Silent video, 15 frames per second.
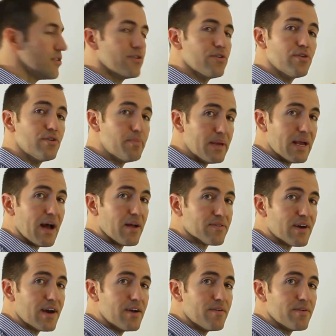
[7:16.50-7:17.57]
could be
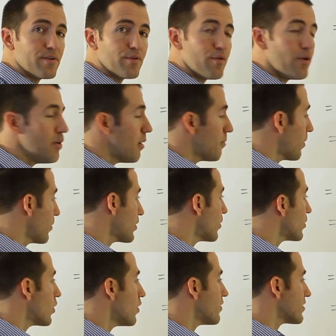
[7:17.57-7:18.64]
outside of the mural, but we don't
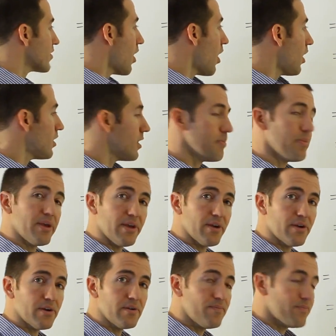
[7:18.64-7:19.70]
know if it's all up
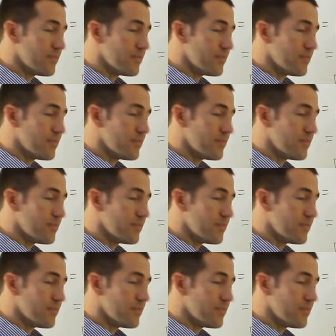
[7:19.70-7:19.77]
here,